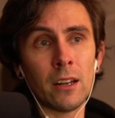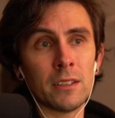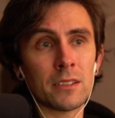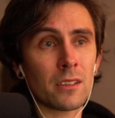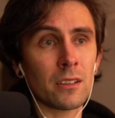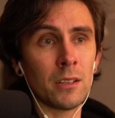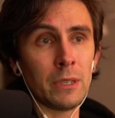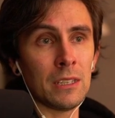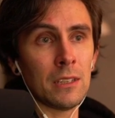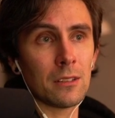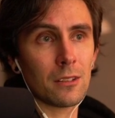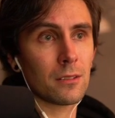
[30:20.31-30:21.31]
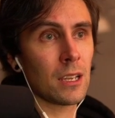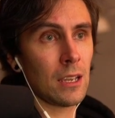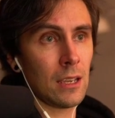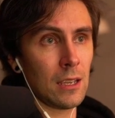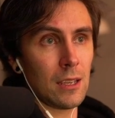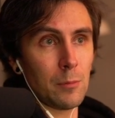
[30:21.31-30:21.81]
It's going to be
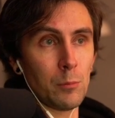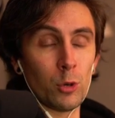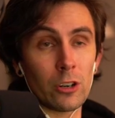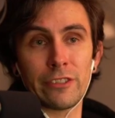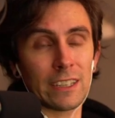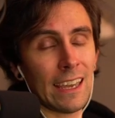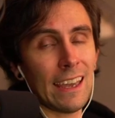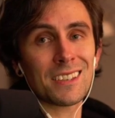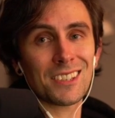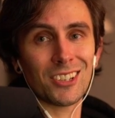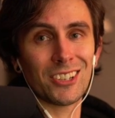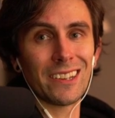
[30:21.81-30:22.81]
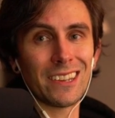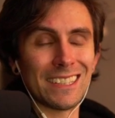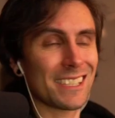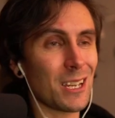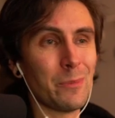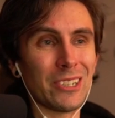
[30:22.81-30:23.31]
more of a caster than
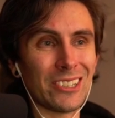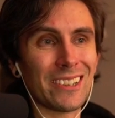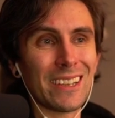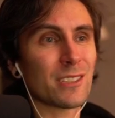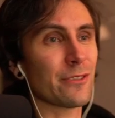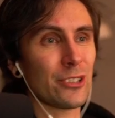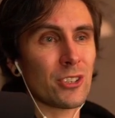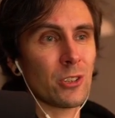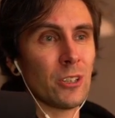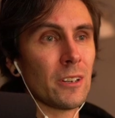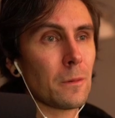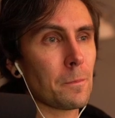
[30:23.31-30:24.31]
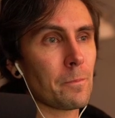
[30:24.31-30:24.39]
summoner, that's for sure.